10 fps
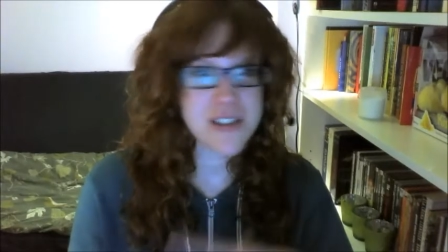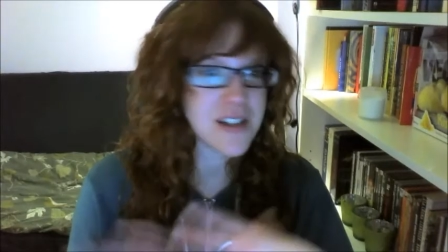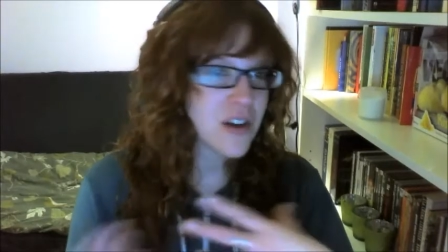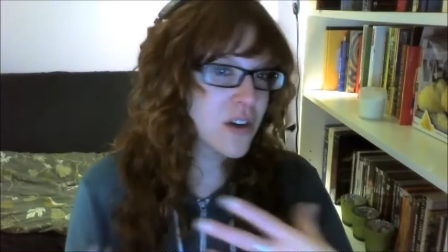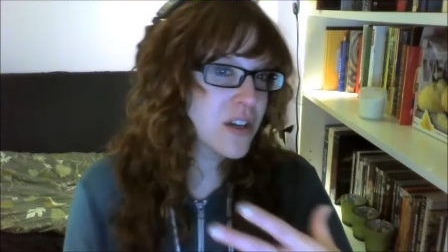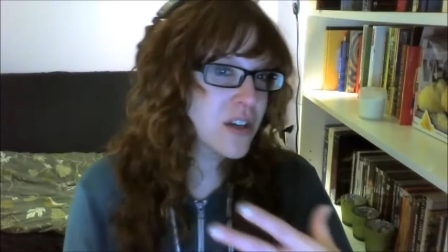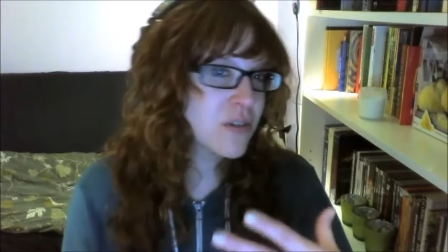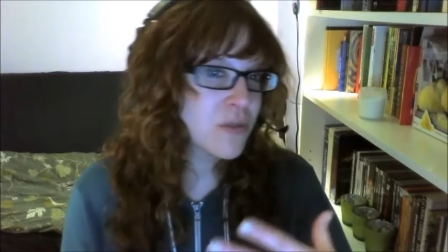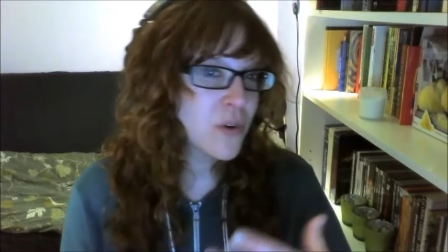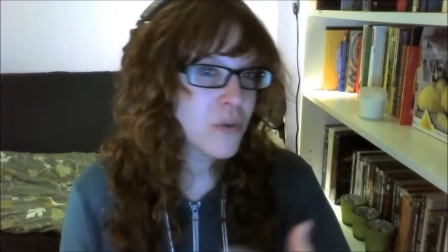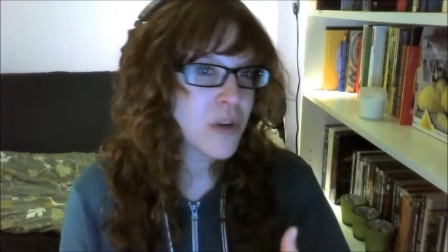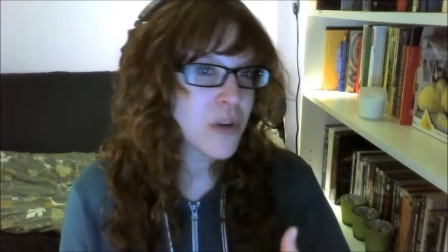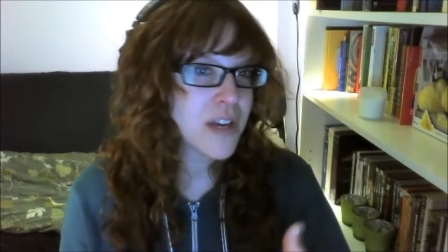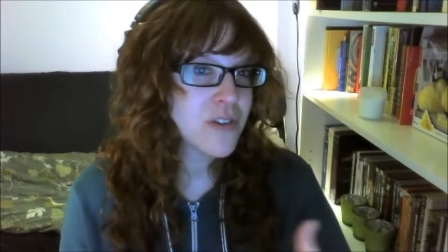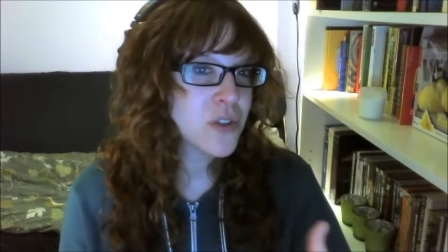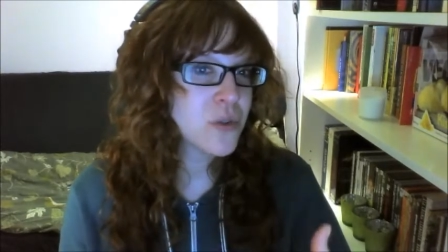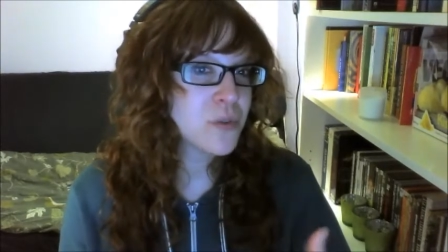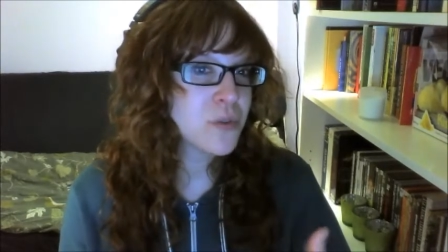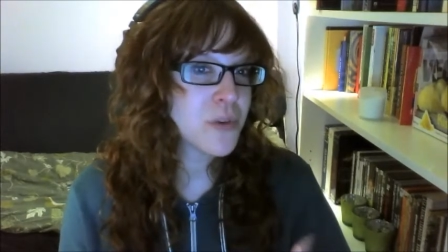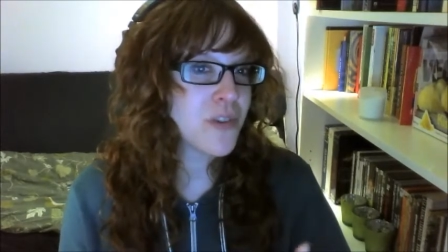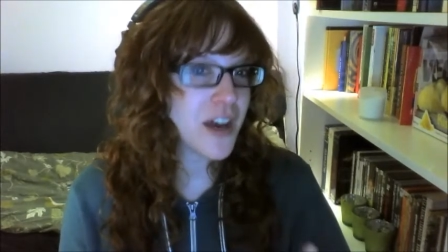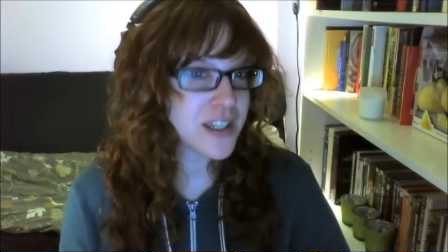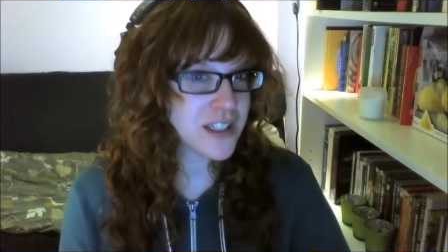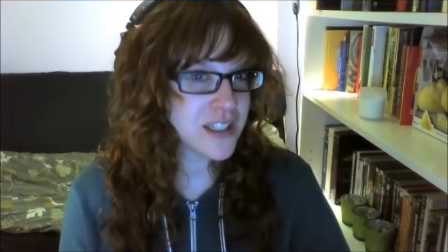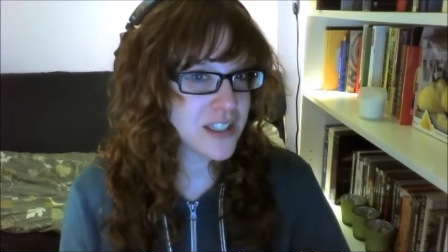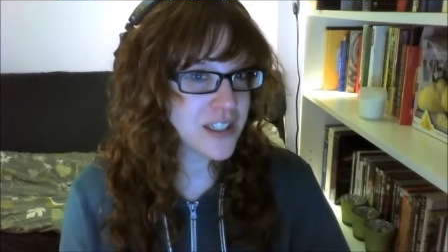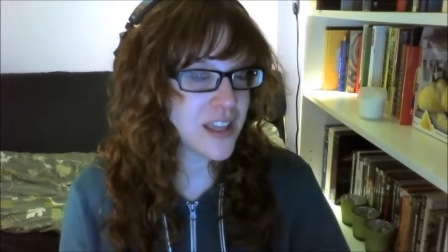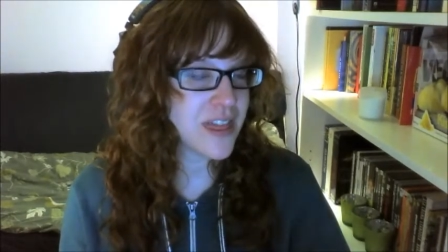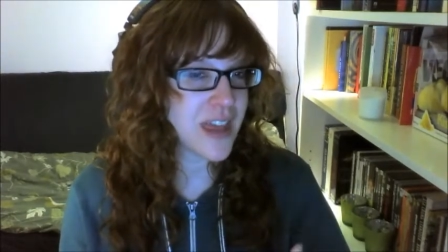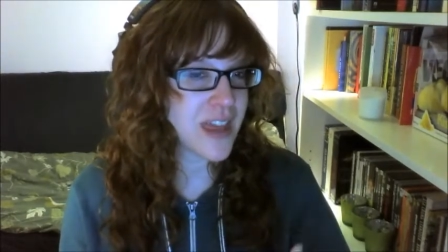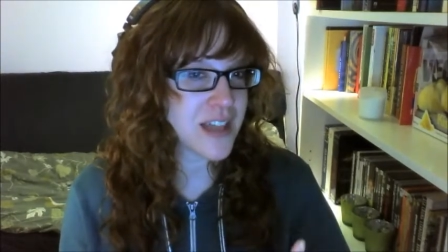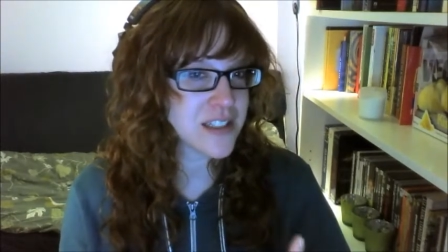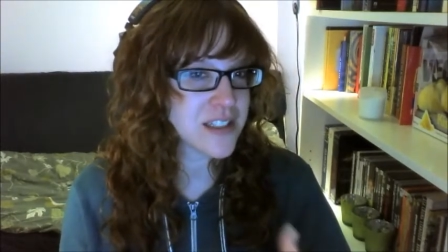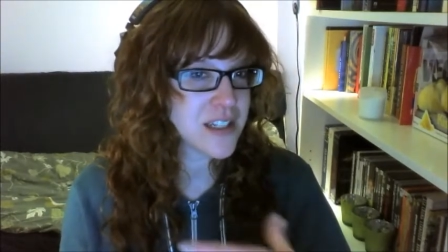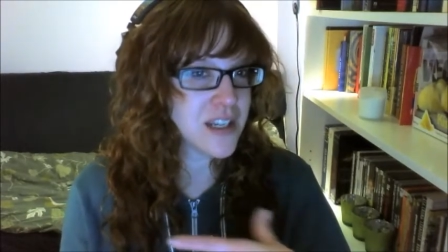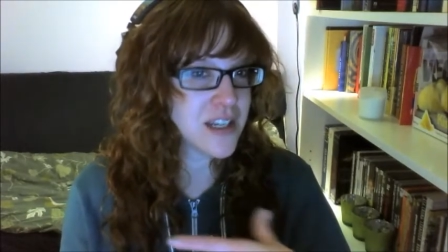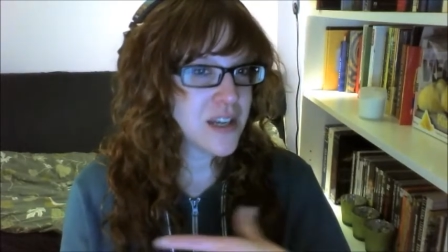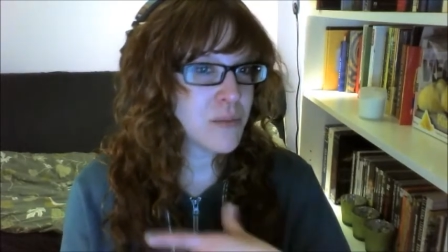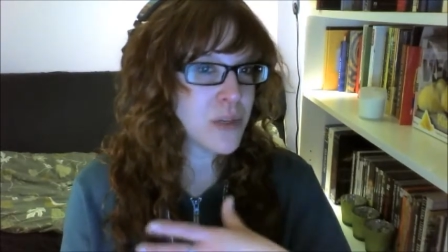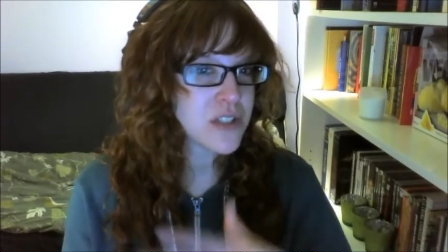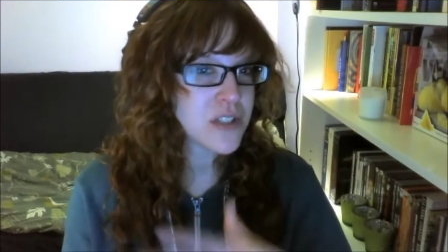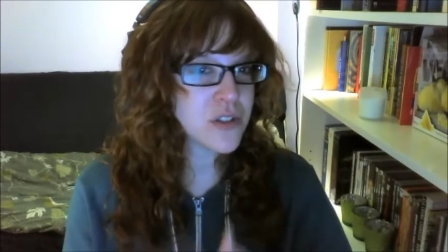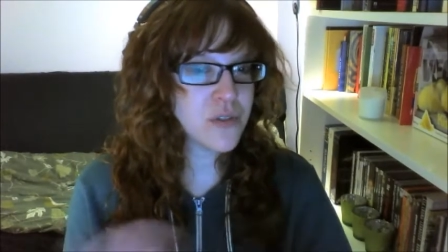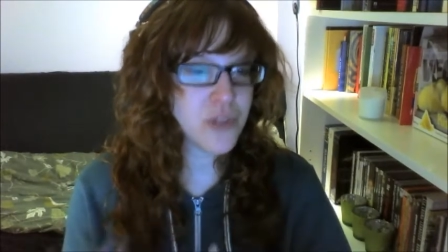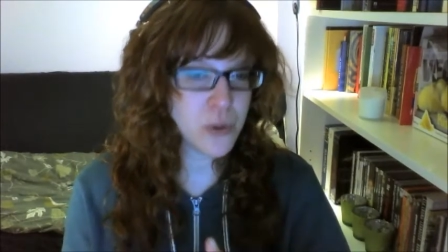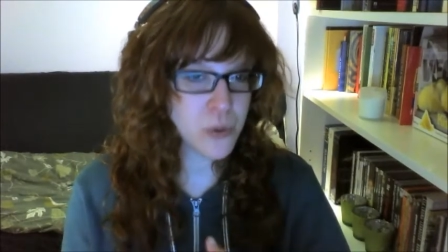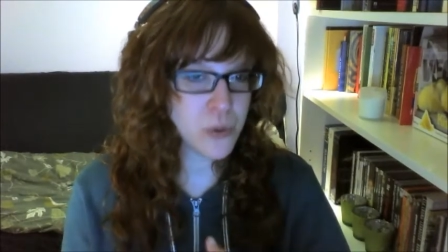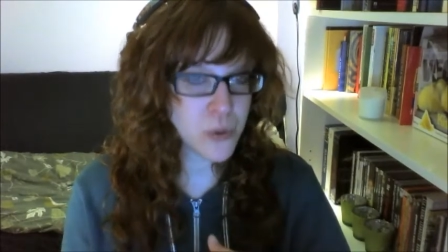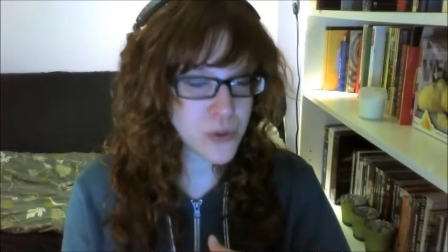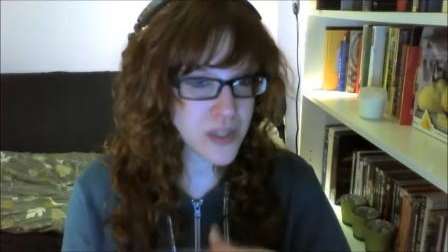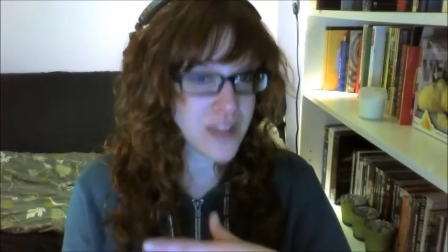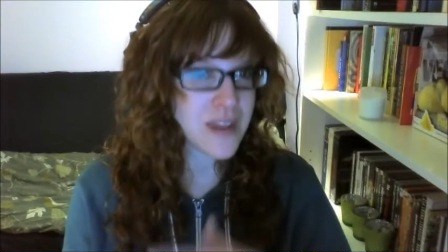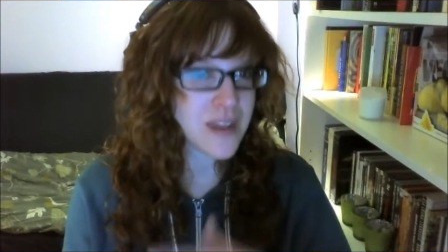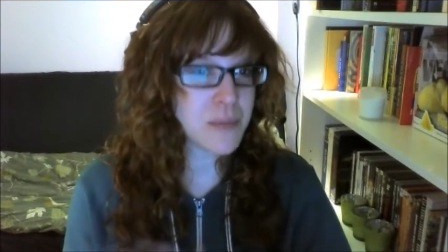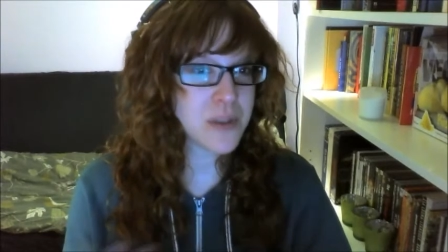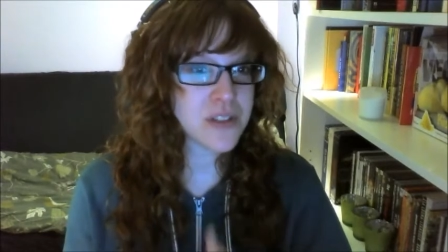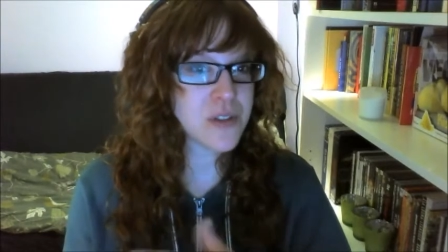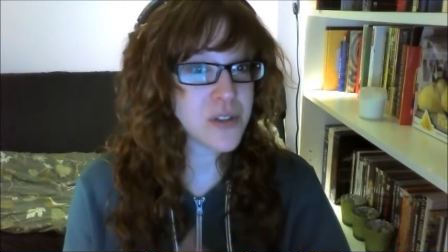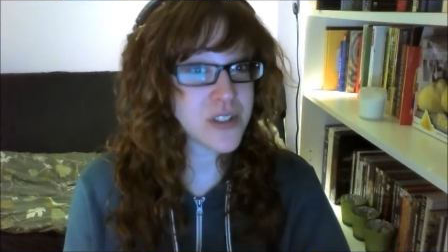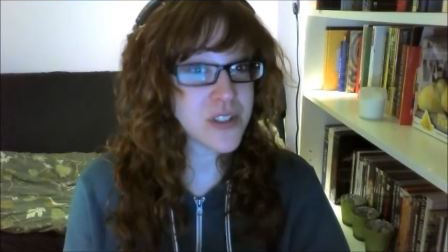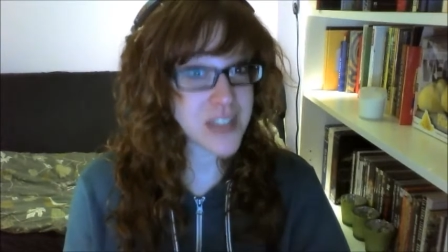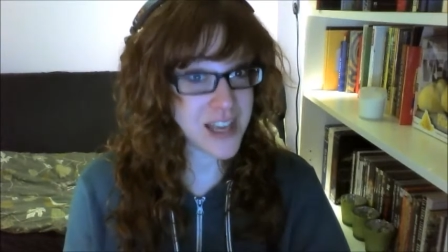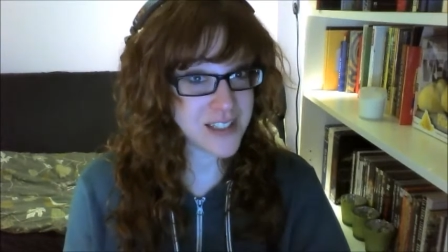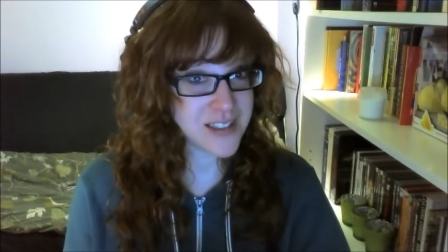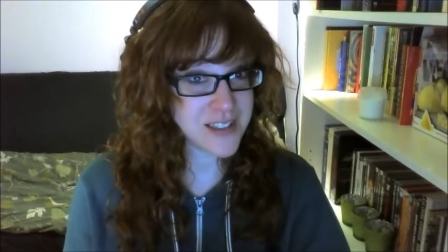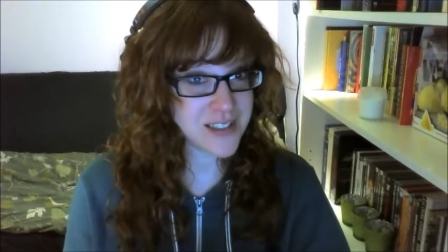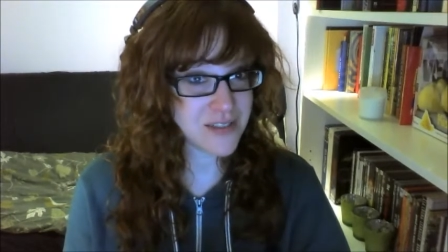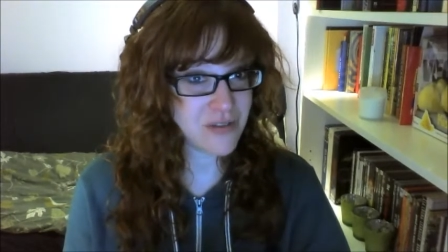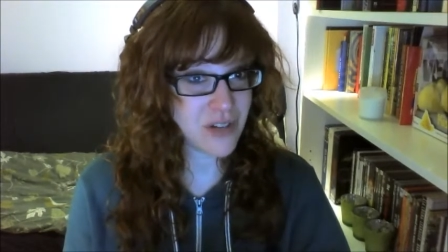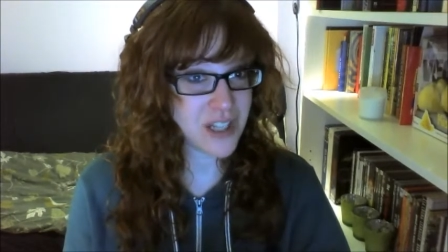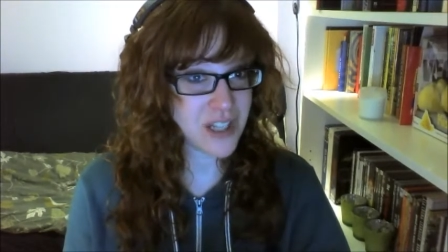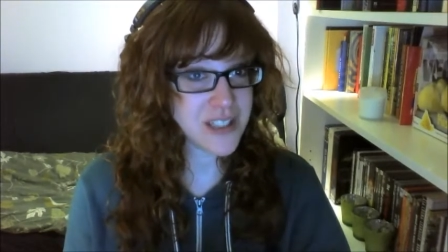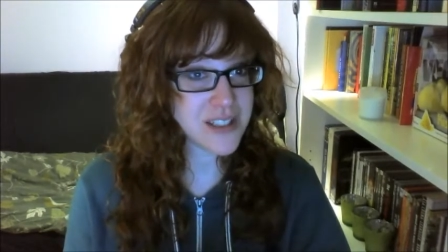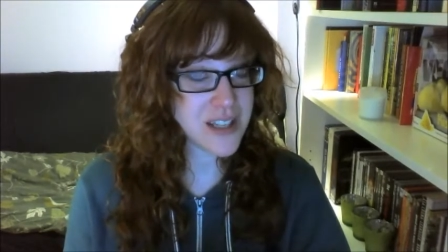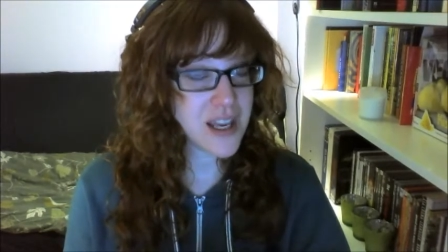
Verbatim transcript: a longing for whatever you're providing and that brings you views and that brings you success, right?